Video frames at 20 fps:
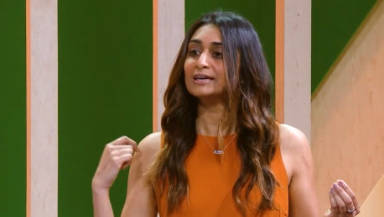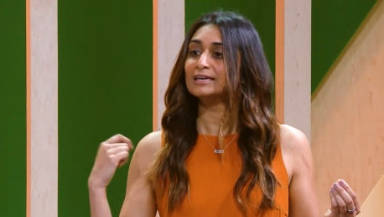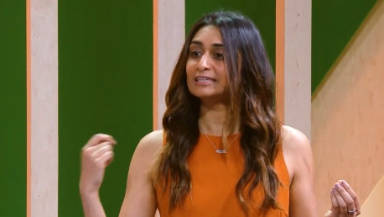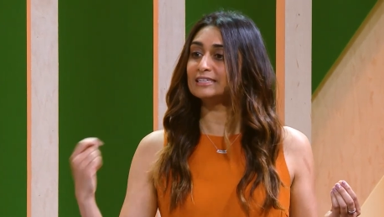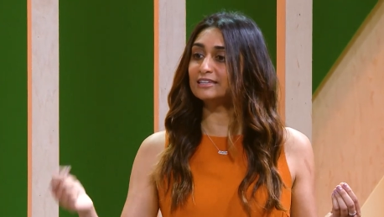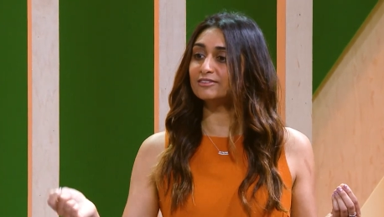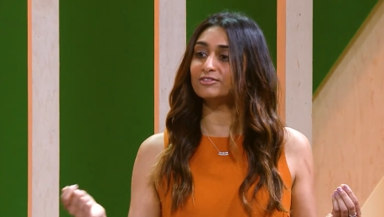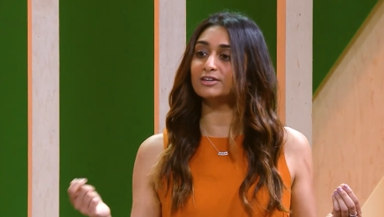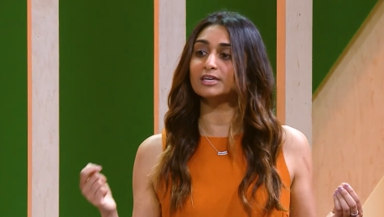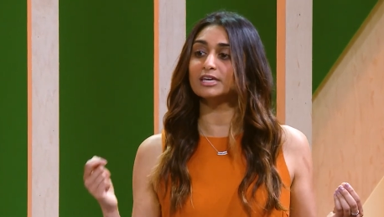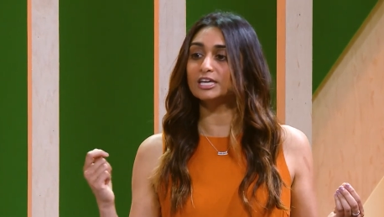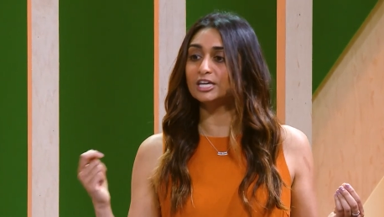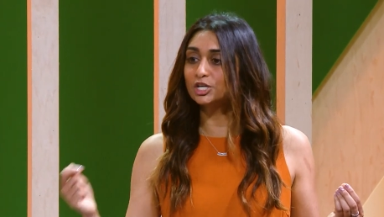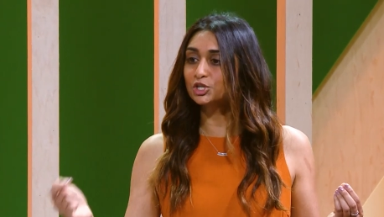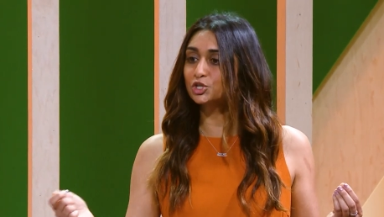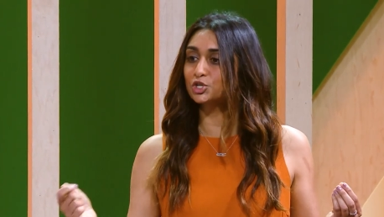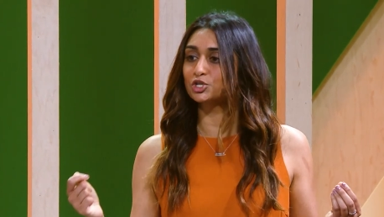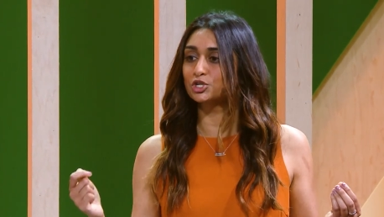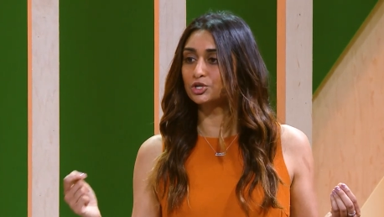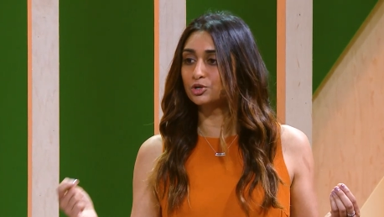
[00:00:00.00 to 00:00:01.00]
giving
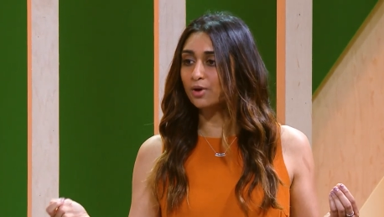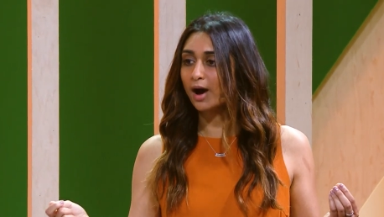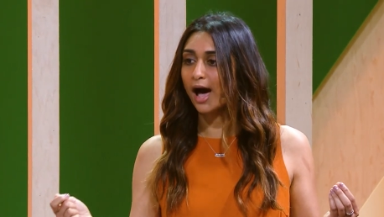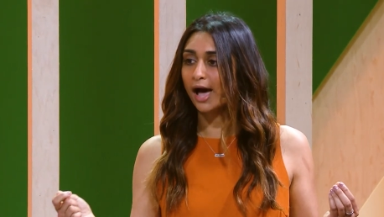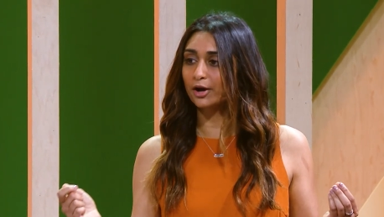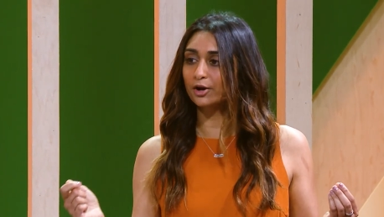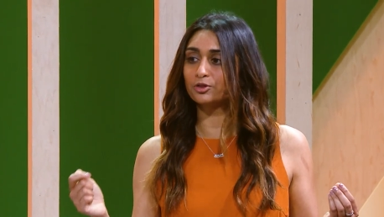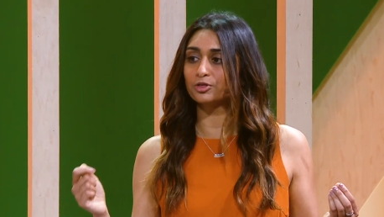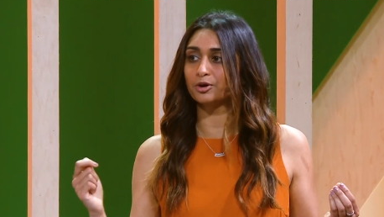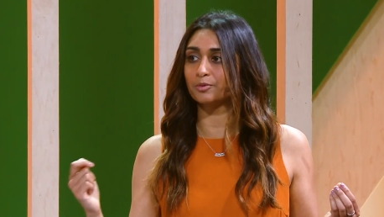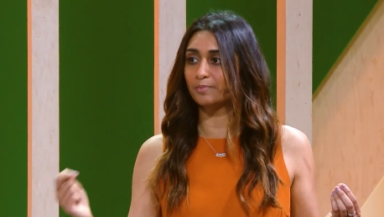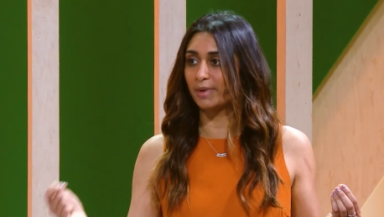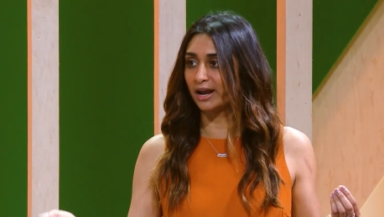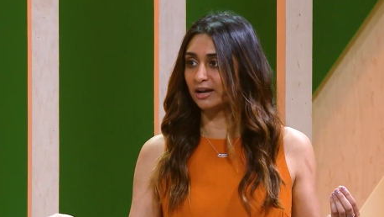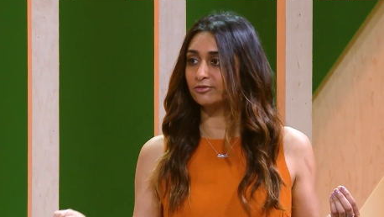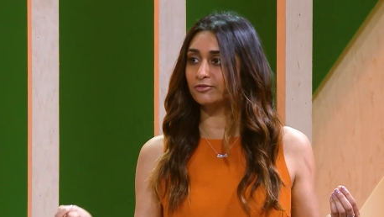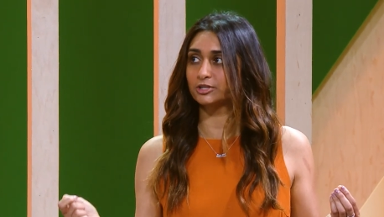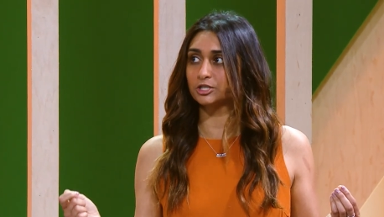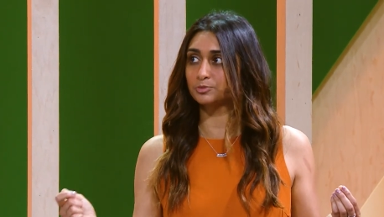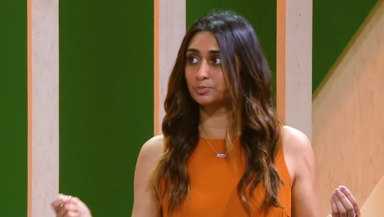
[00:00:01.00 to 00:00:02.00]
each new hire their
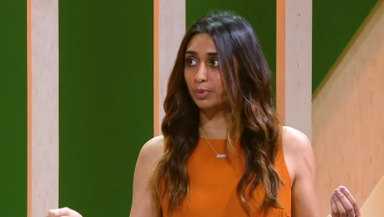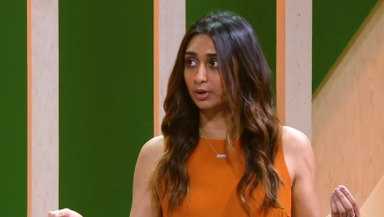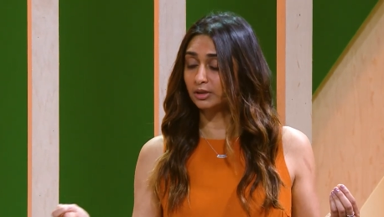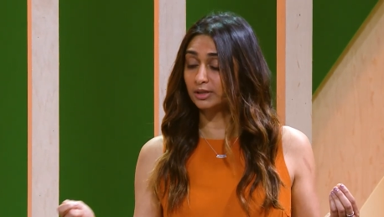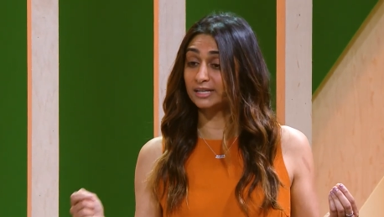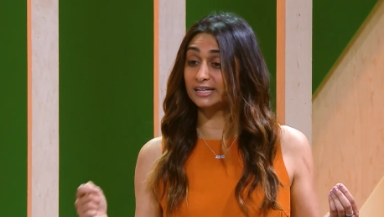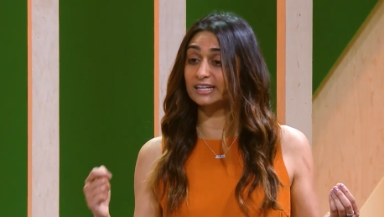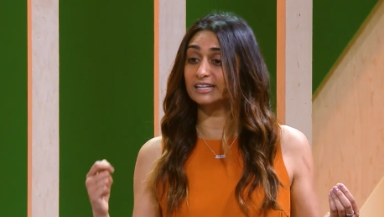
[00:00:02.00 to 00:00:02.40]
benefits booklet